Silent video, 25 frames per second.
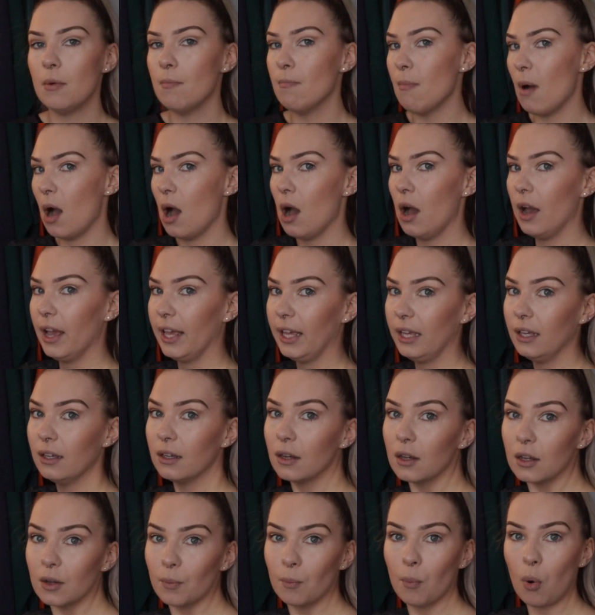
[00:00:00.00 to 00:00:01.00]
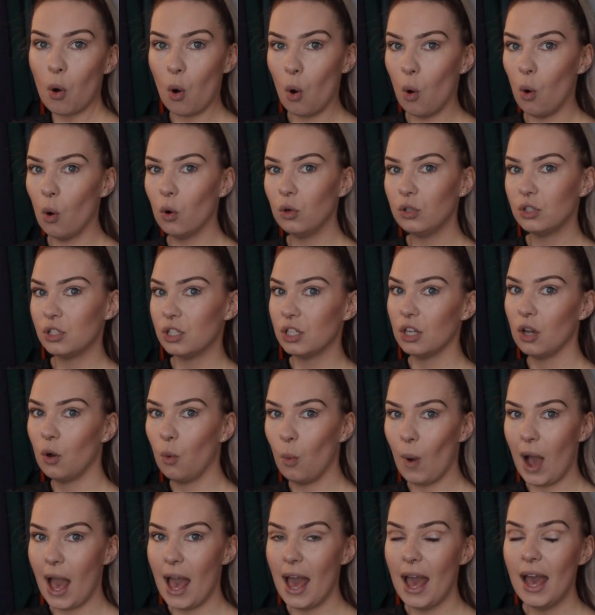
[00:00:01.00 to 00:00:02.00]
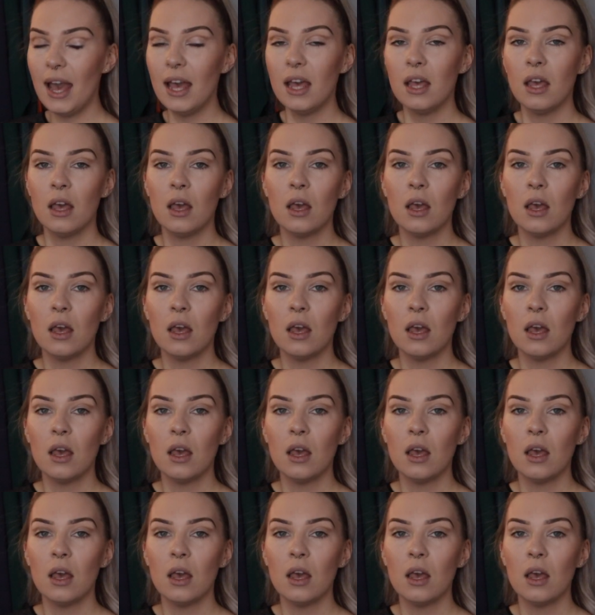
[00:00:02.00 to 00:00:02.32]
my port wear,